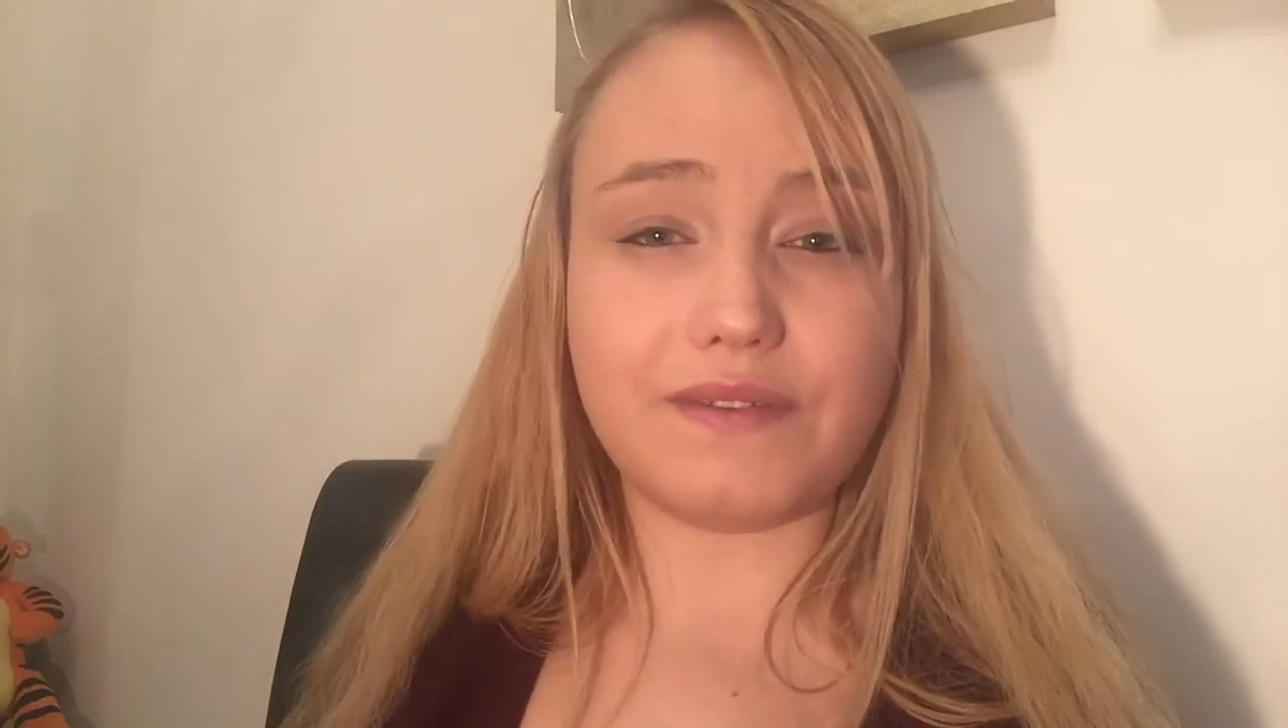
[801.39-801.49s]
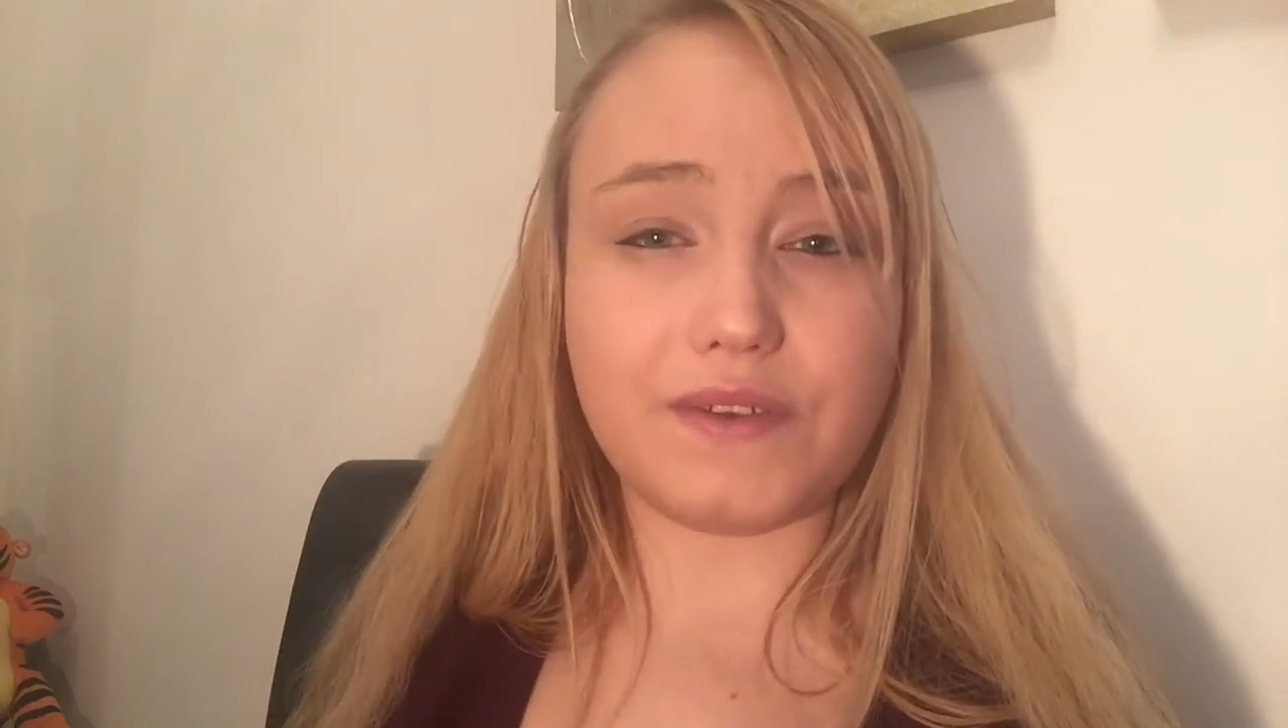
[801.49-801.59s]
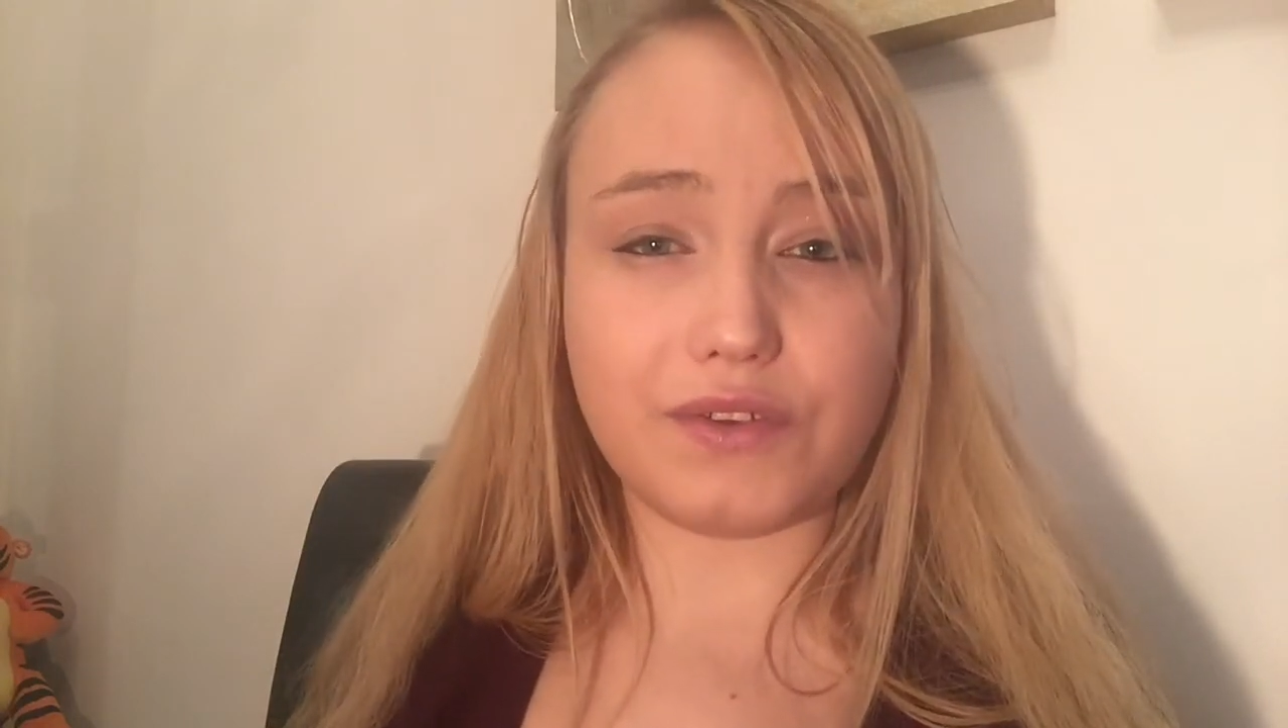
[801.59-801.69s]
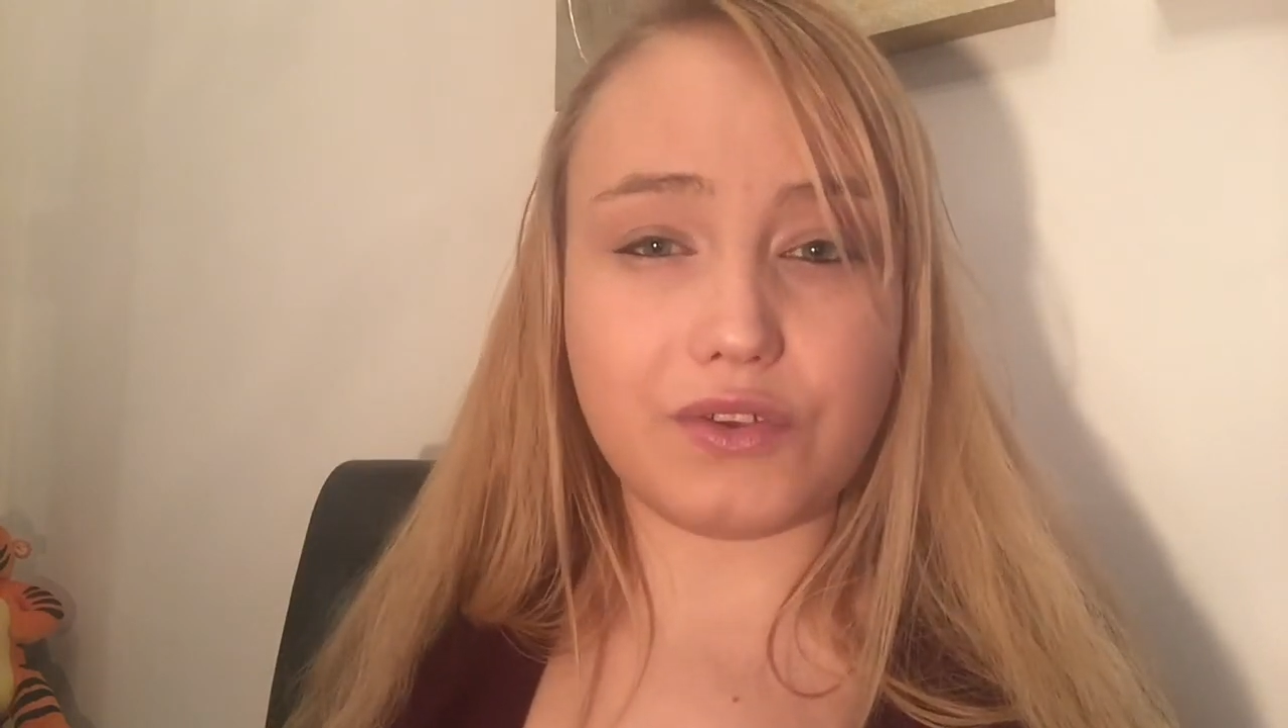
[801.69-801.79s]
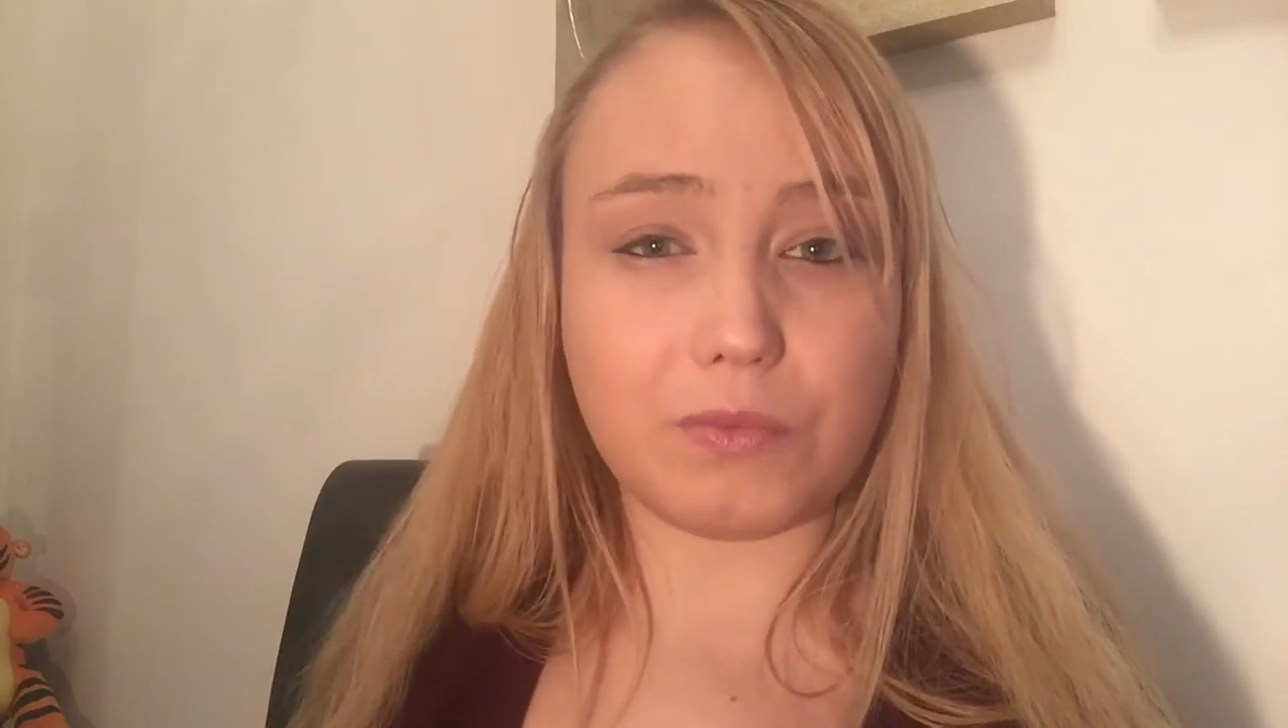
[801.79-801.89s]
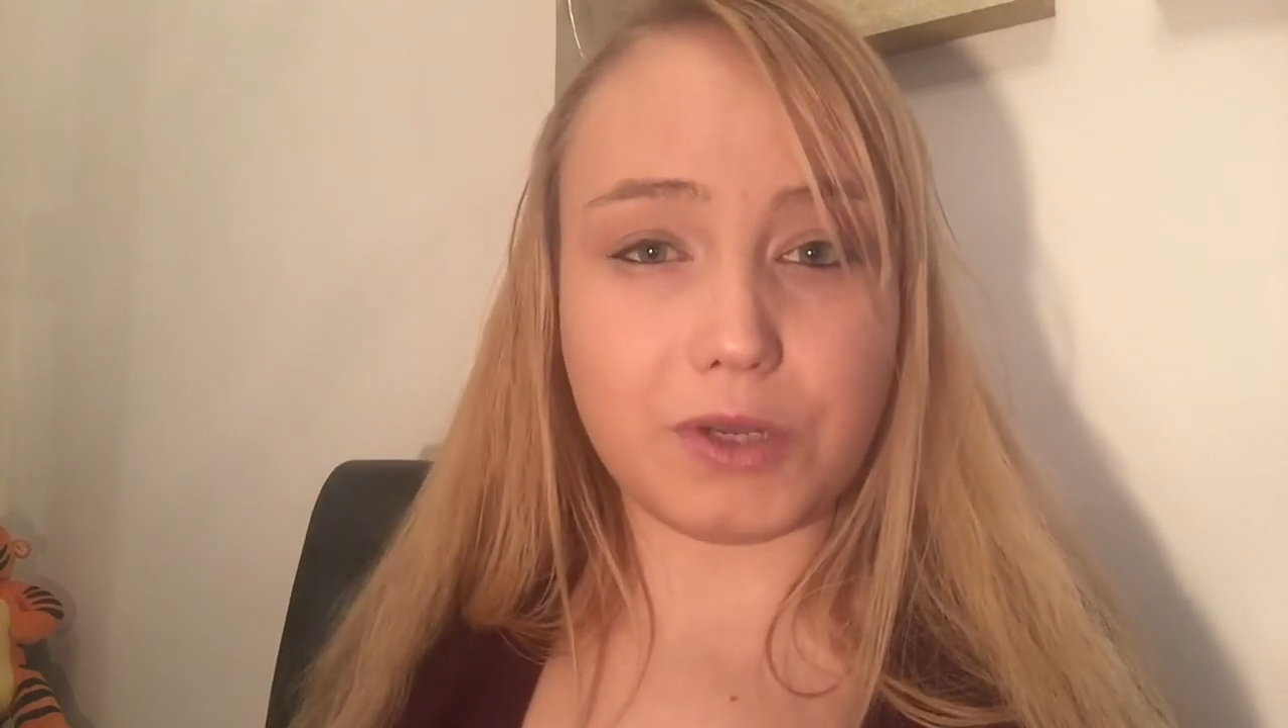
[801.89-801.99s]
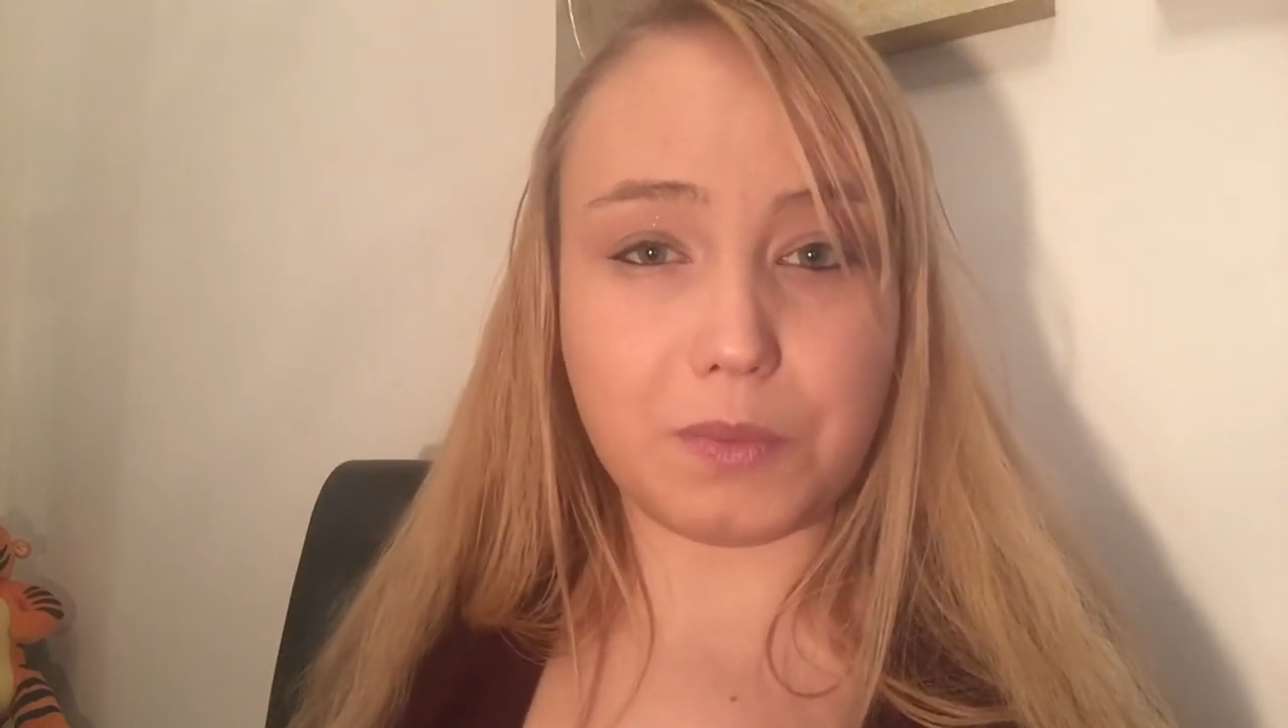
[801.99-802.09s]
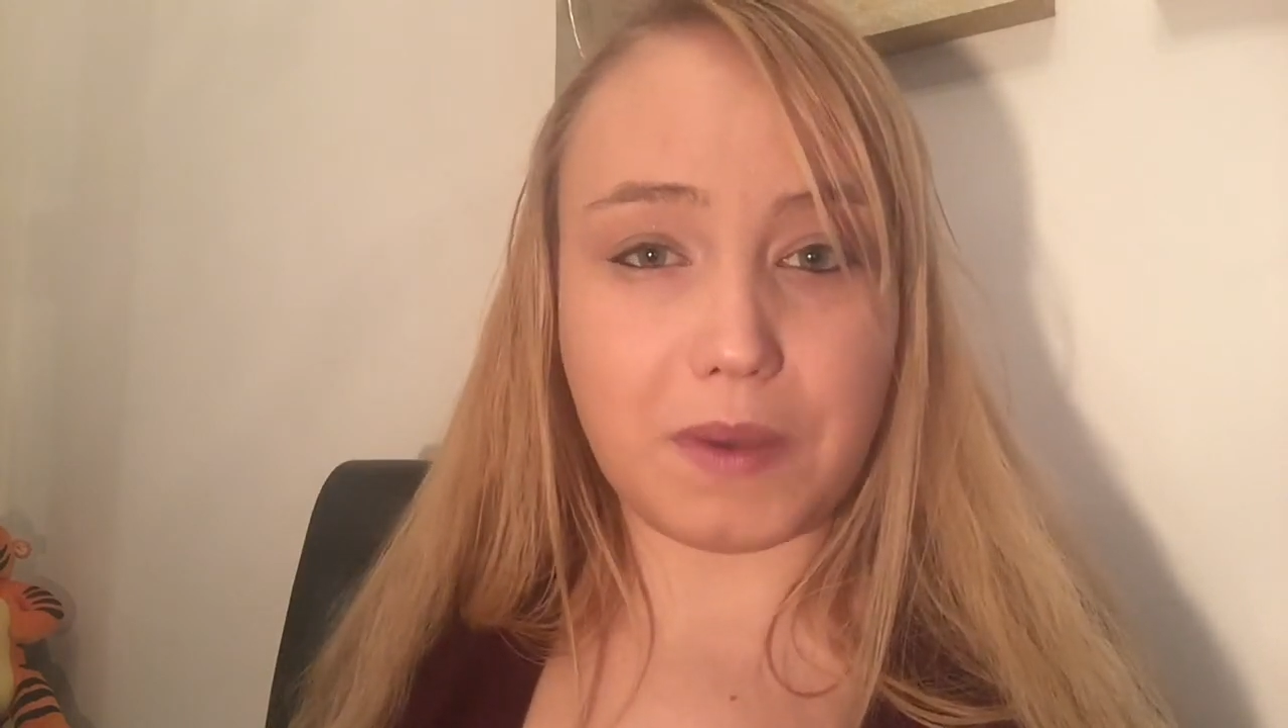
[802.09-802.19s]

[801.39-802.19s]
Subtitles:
feel so much